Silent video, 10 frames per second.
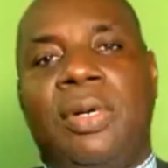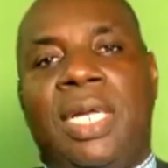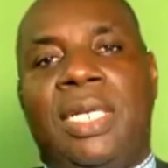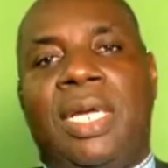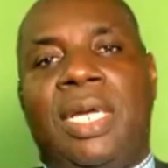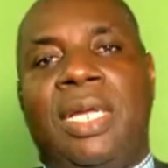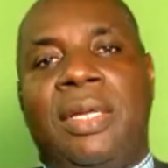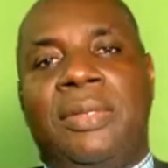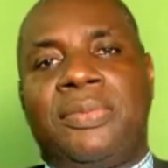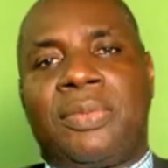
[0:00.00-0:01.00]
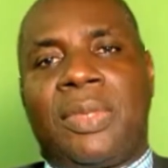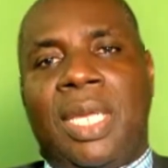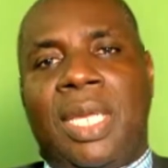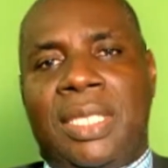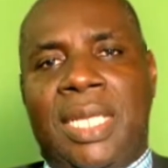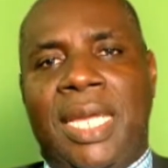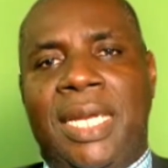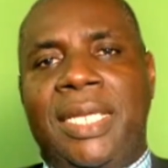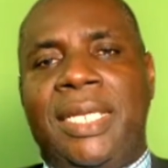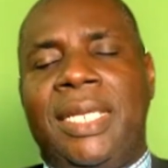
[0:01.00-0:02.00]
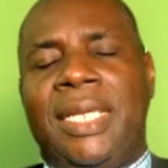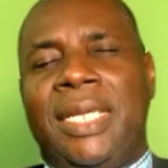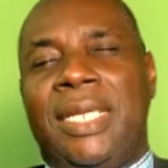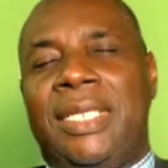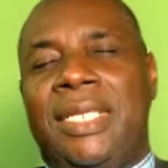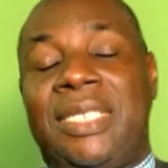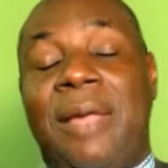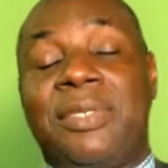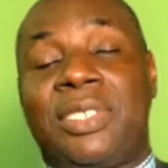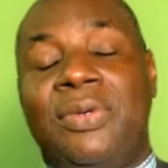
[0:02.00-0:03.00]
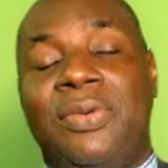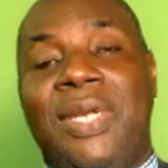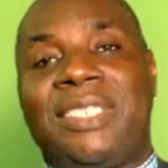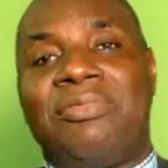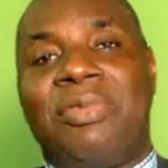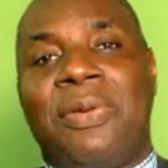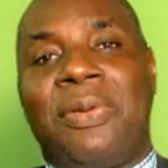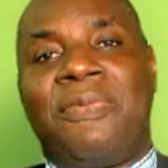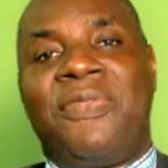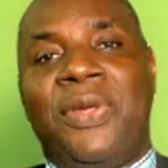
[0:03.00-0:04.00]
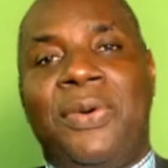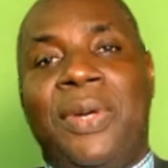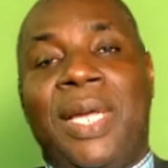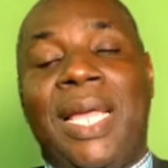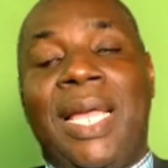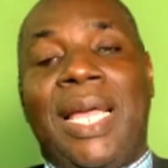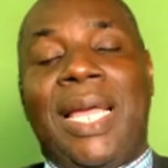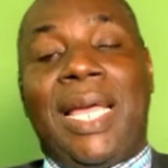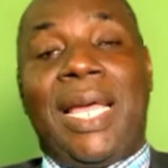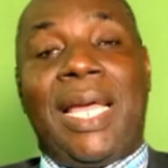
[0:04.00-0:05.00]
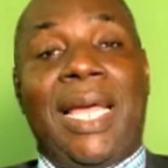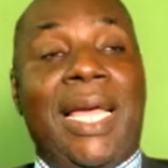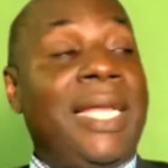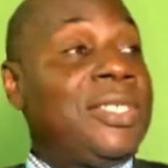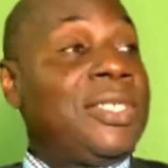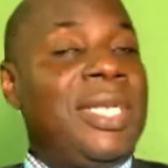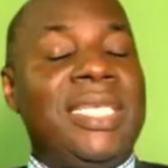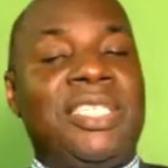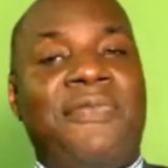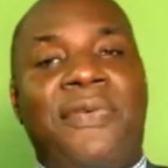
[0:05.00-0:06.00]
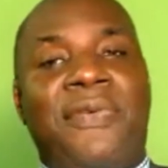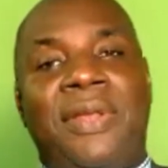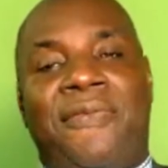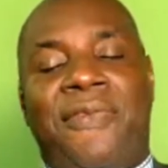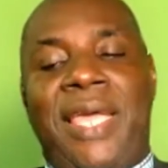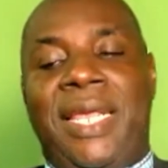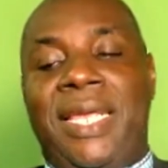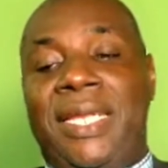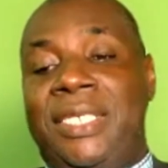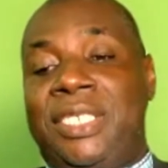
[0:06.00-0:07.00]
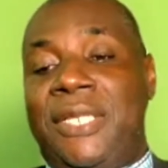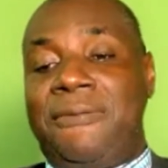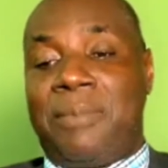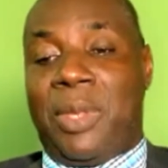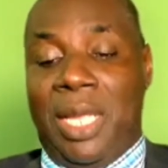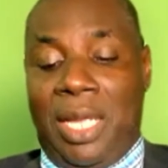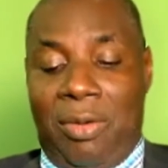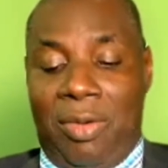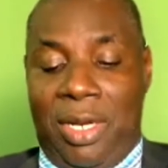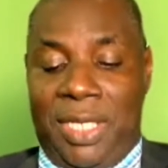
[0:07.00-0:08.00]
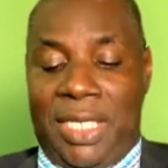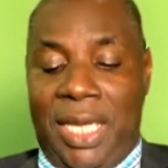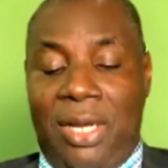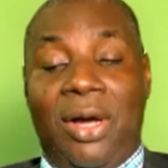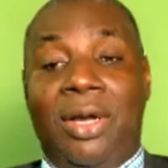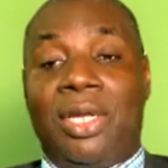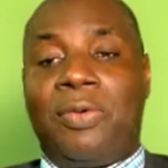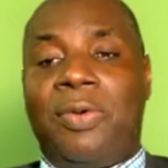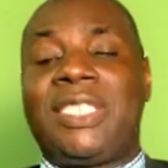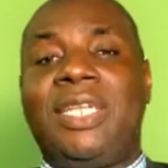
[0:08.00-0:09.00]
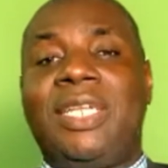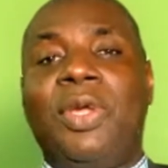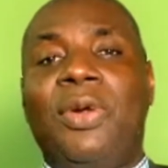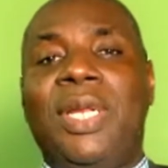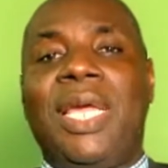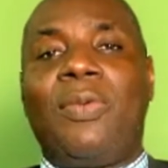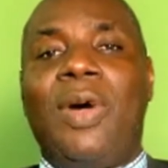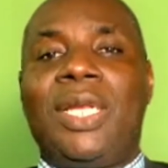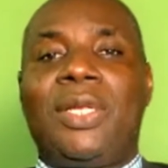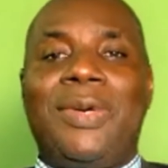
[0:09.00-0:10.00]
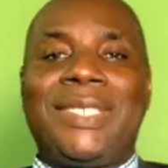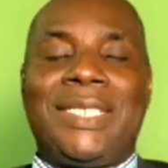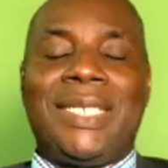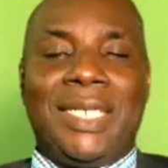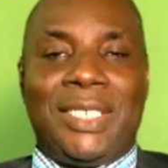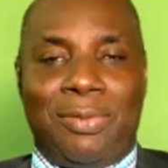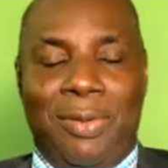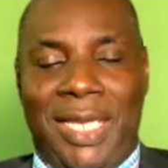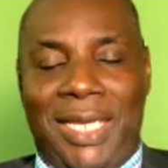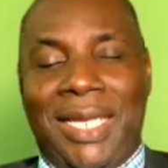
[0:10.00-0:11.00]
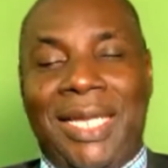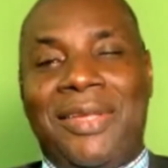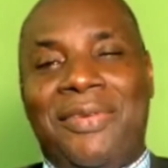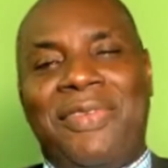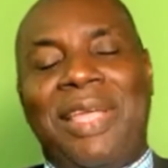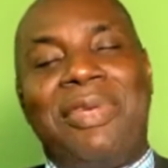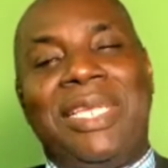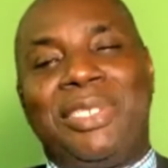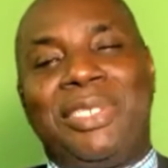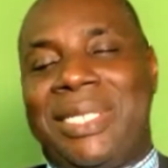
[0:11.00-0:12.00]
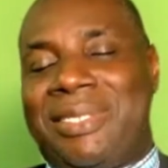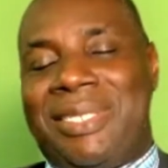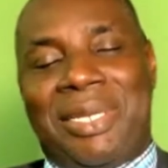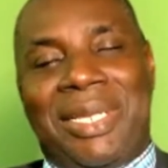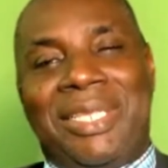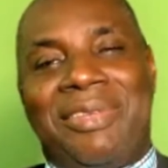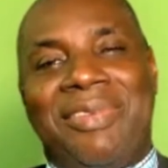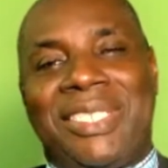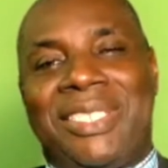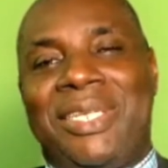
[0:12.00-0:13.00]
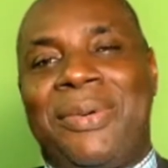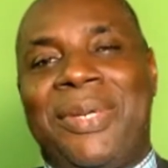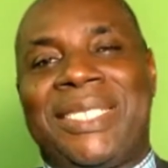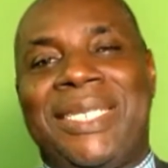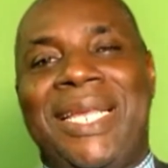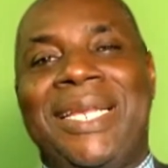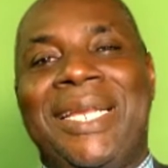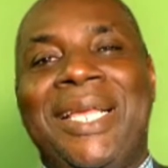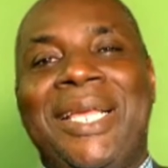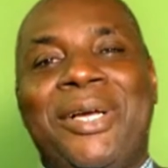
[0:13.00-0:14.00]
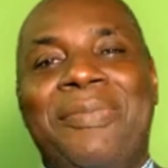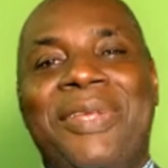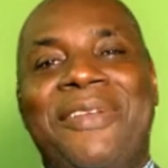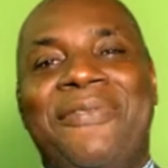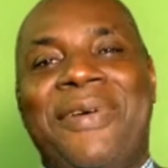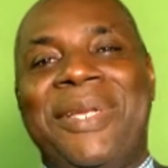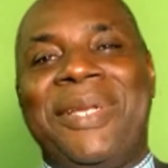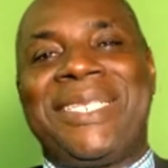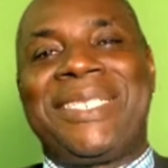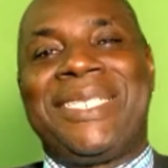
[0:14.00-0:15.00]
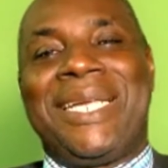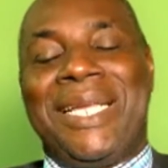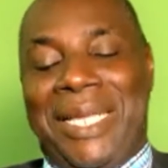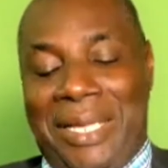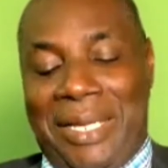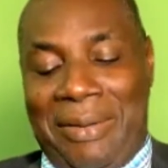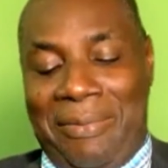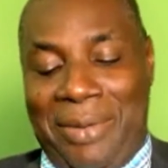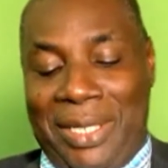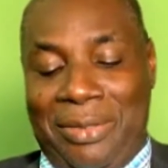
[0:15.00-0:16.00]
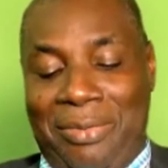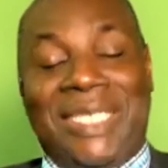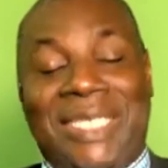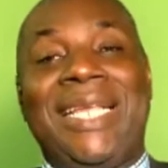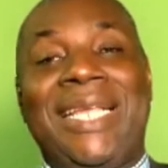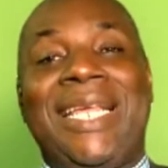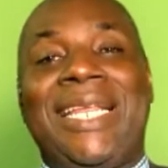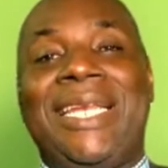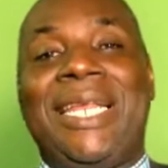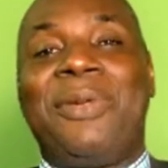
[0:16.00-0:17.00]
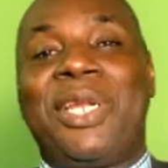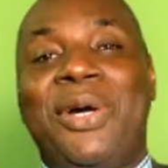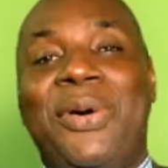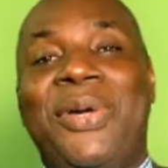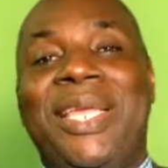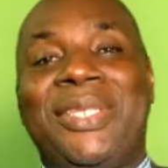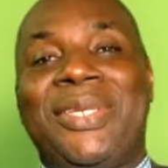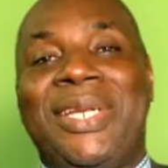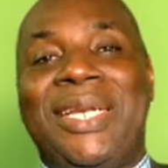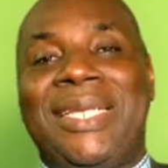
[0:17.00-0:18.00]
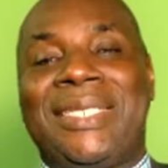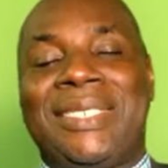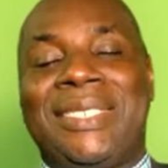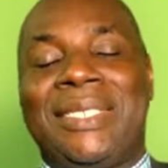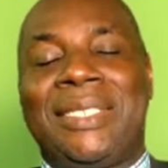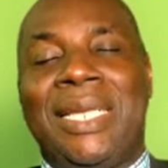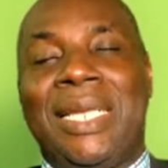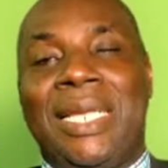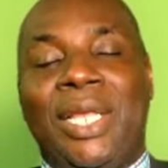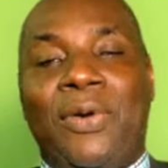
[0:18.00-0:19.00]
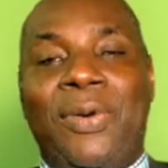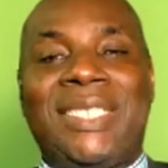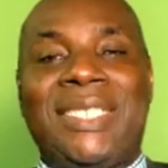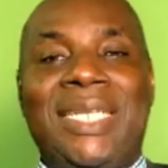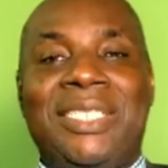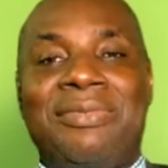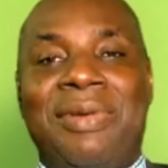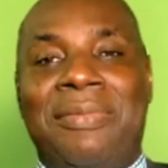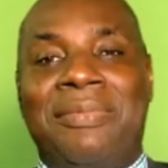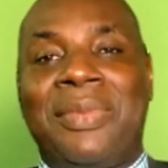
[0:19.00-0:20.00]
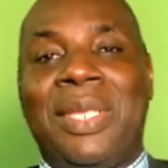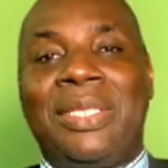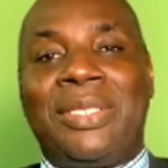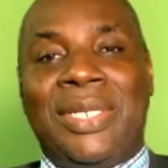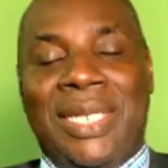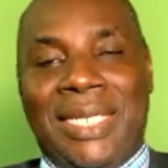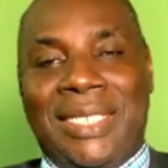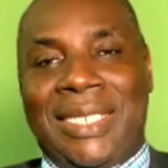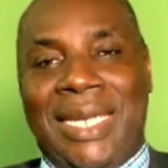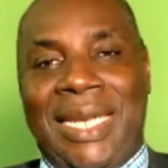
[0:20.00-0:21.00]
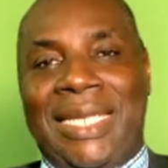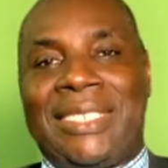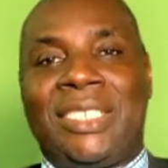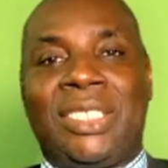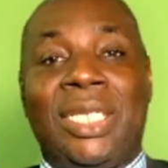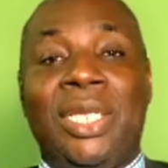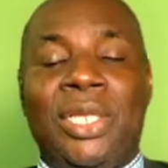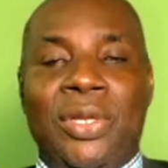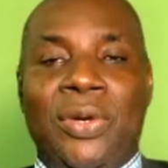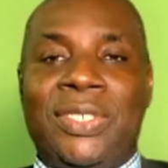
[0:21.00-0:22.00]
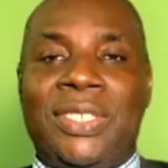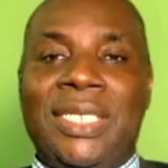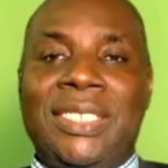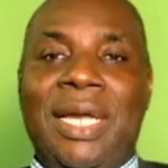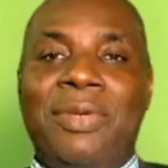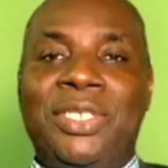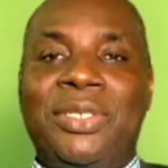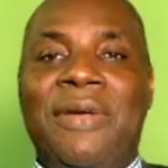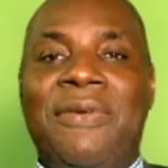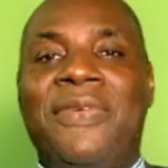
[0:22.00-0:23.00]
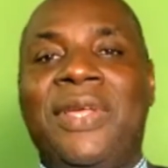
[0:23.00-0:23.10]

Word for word: another daily Sabbath School lesson review. And today's the Friday edition, when we take all the questions. We only had one question this week. Very interesting, interesting question coming in from a listener. But we'll take that and then we'll go into the lesson, the questions from today's lesson. Those things that we should have